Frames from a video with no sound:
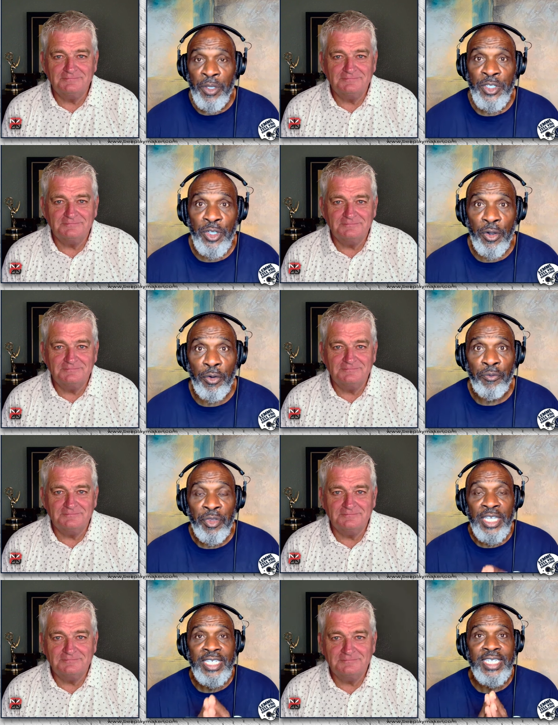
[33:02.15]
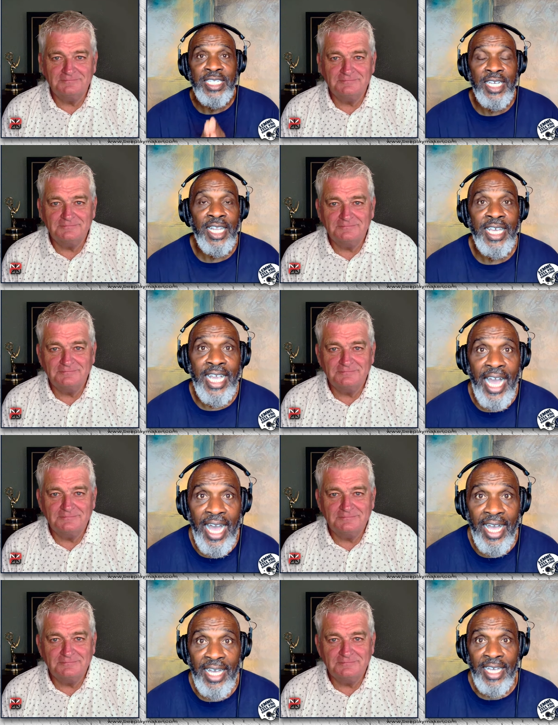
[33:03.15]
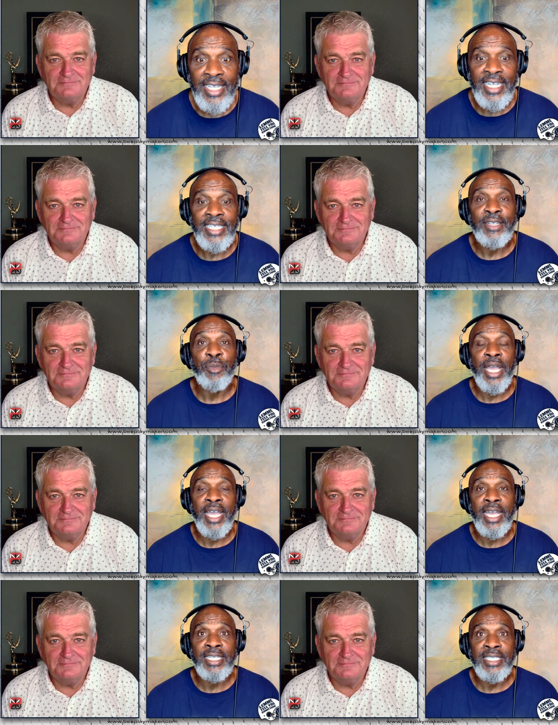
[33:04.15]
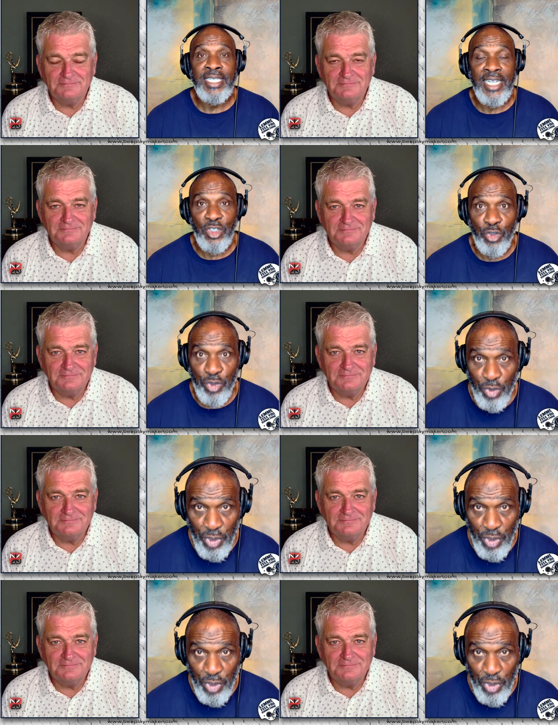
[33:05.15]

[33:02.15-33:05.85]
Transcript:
Speaker 1: So he's still a guy that demands that you do